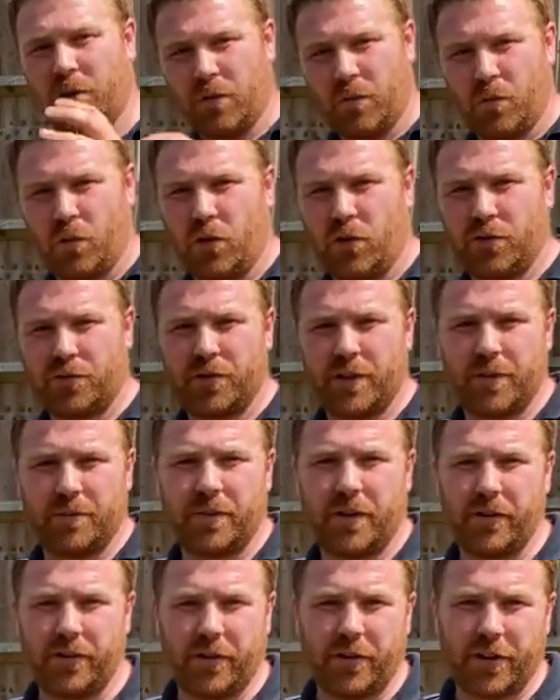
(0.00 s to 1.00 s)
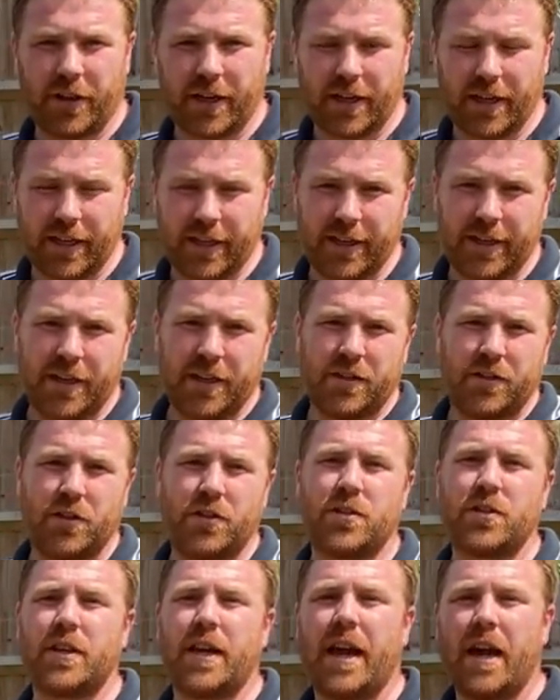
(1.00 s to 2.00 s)
will water it periodically
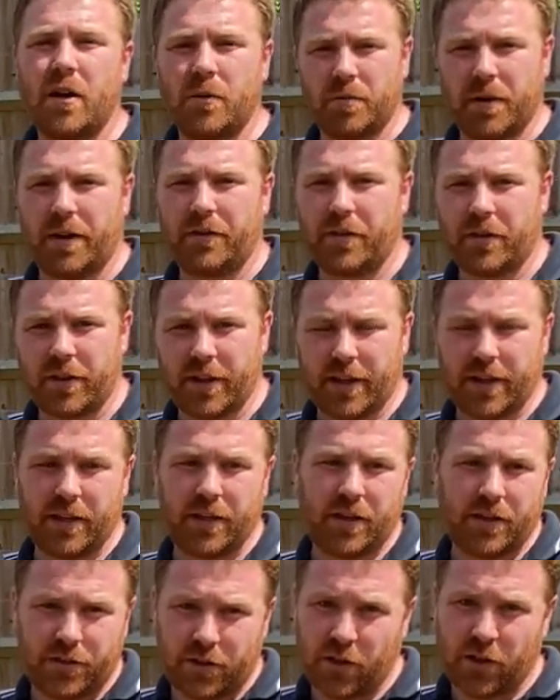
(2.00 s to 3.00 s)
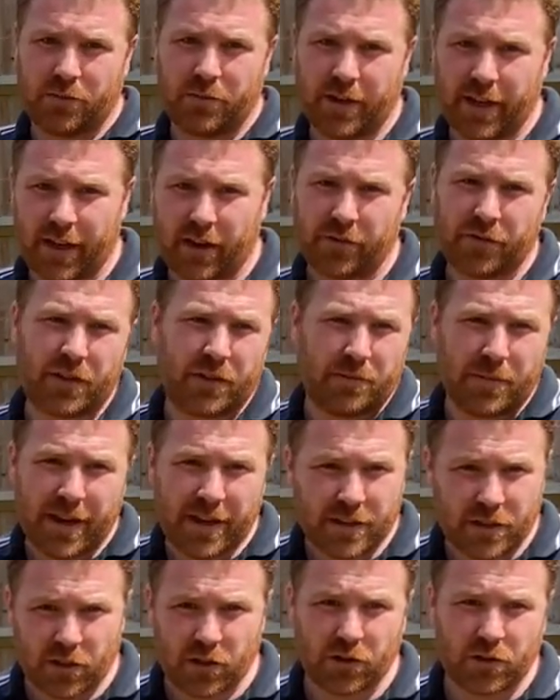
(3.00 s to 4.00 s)
just to help everything germinate. Obviously May
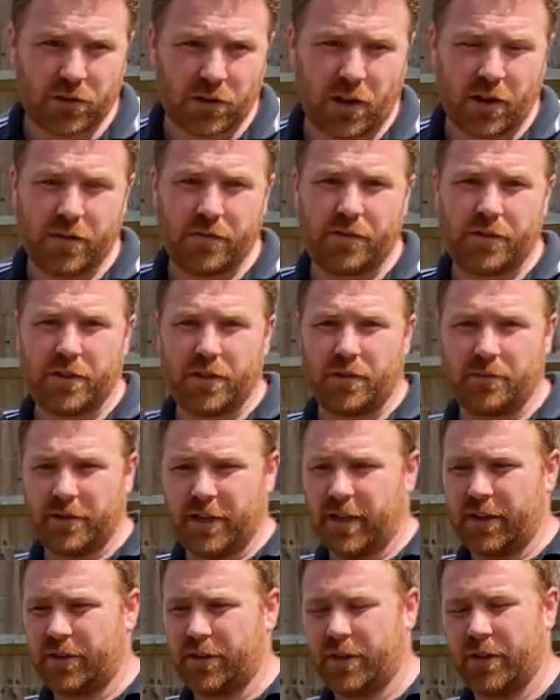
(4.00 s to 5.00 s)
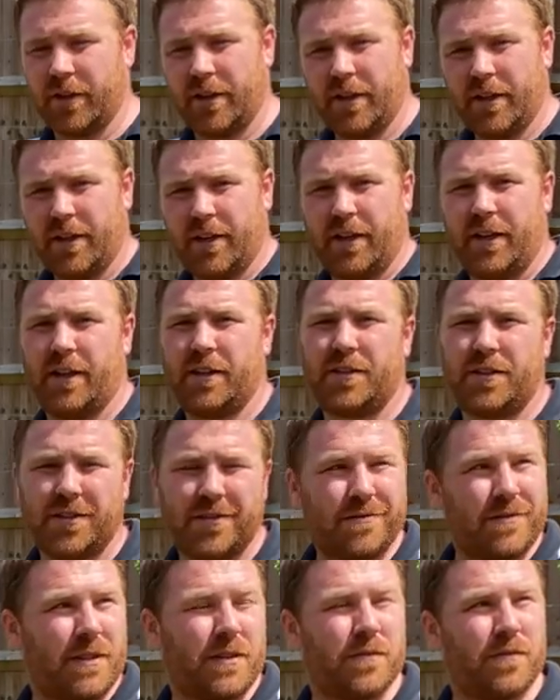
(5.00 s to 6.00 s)
is a good time for germination.
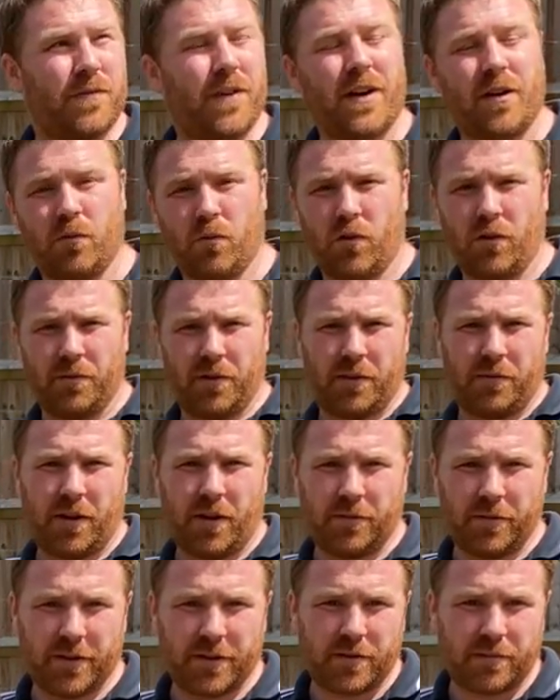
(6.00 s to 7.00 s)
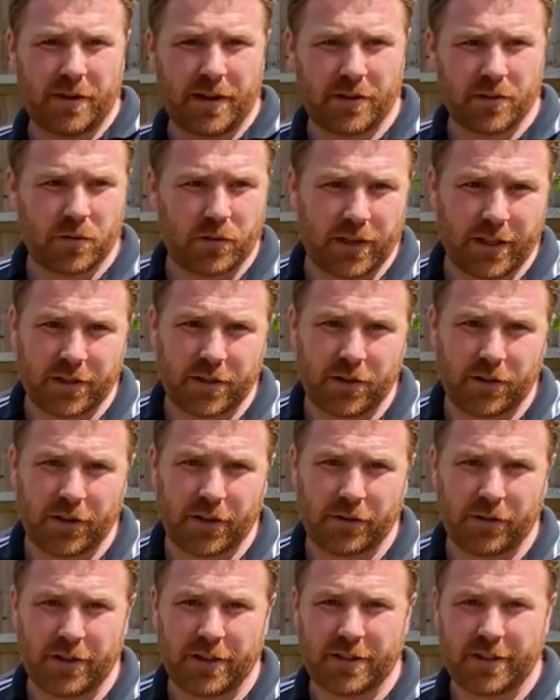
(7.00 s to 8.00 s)
It's very warm at the moment, it's about 22
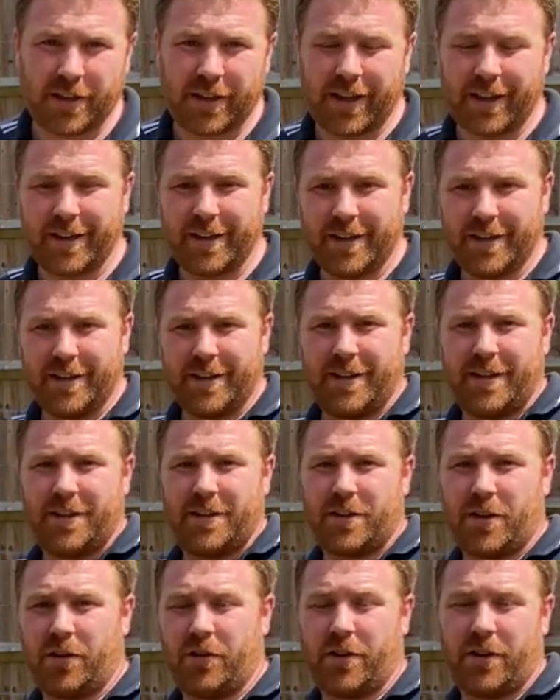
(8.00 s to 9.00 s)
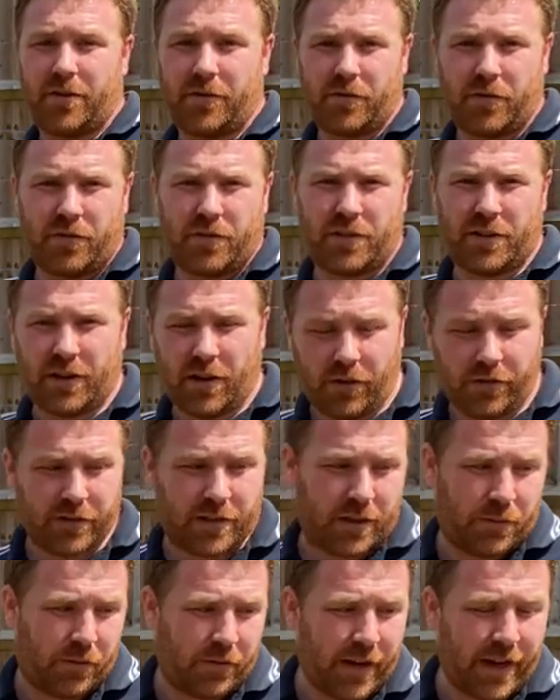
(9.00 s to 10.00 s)
degrees today, so, and
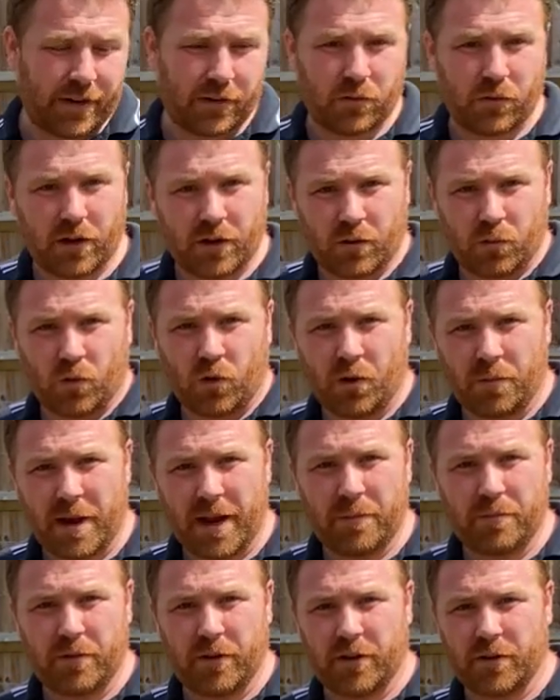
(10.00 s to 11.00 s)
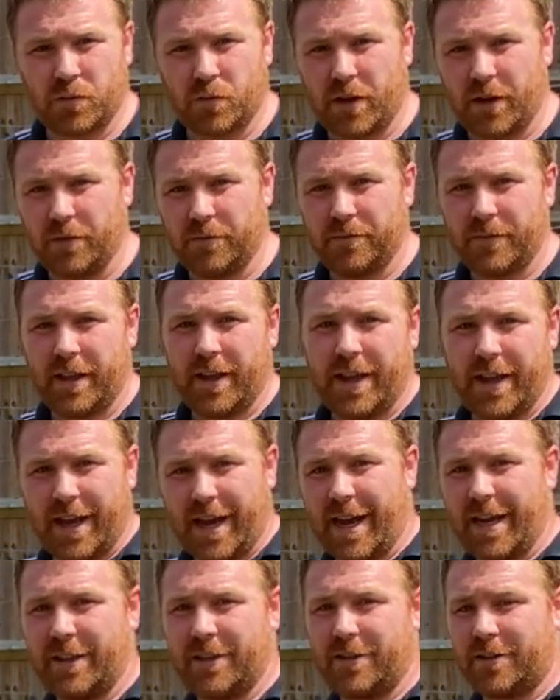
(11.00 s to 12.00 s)
obviously we've had quite a warm April as well,
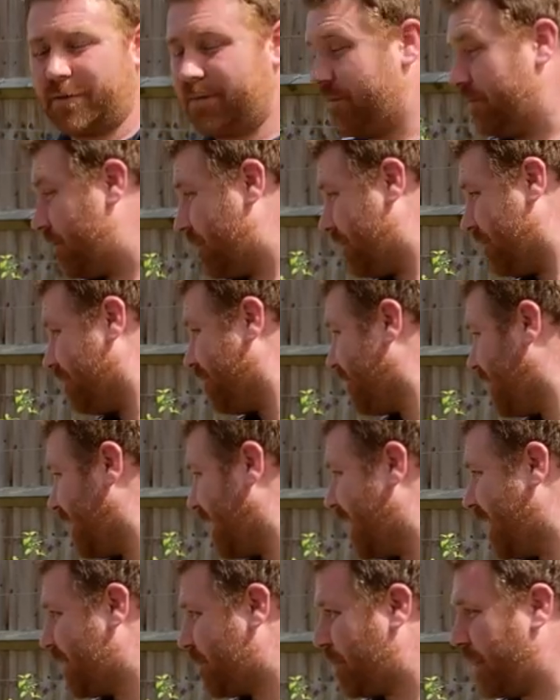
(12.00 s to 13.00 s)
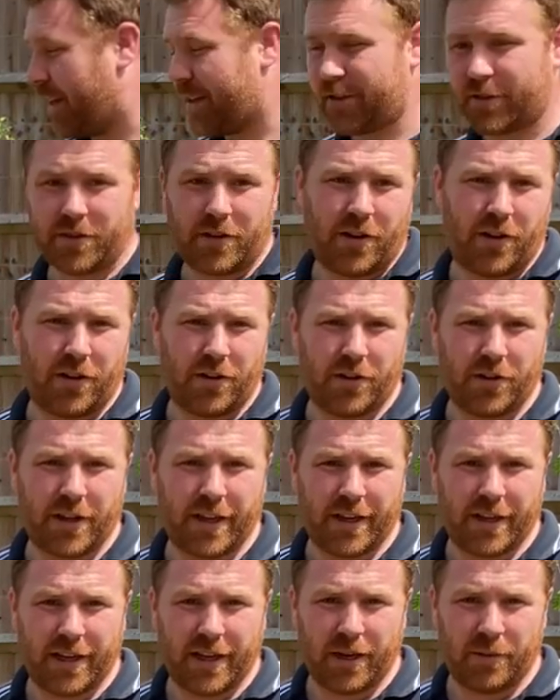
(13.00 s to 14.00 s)
hence these plants are
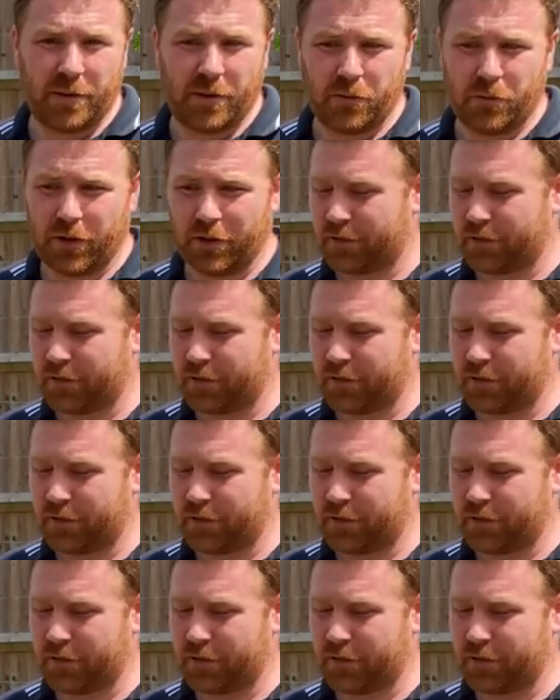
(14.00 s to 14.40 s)
looking a little bit